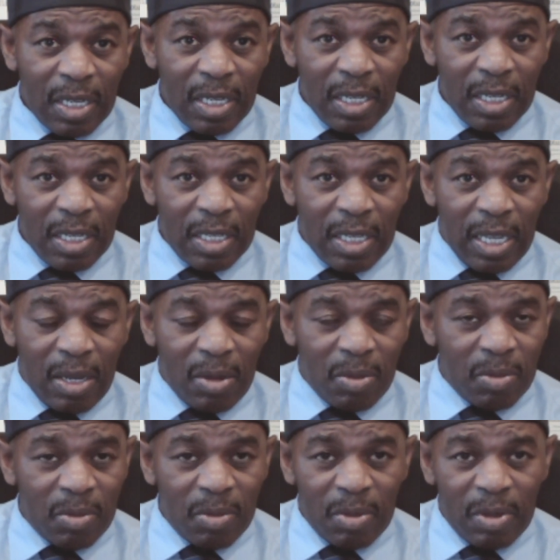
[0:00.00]
Now,
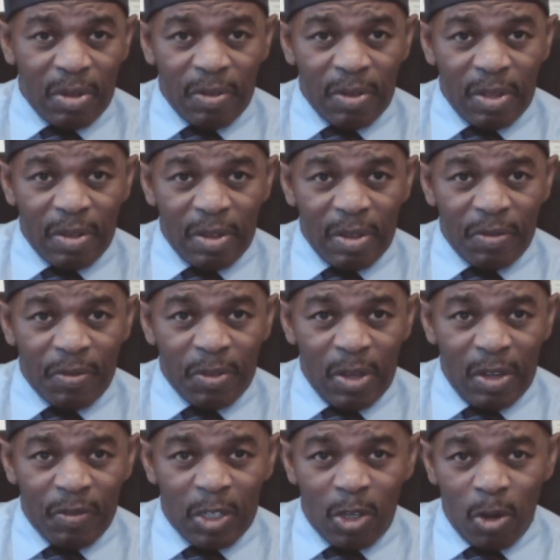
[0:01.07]
if you have
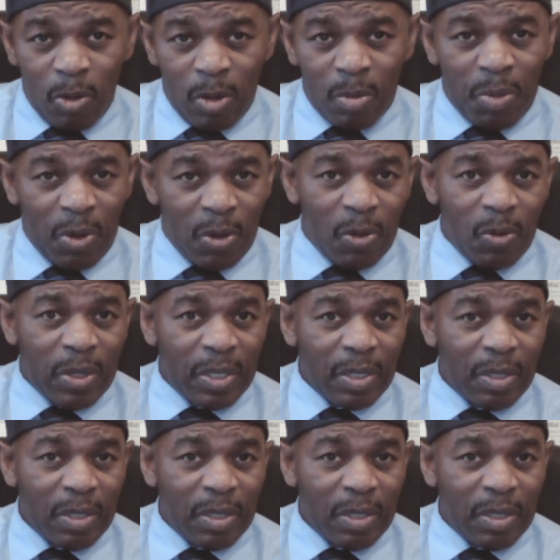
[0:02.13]
a totem pole and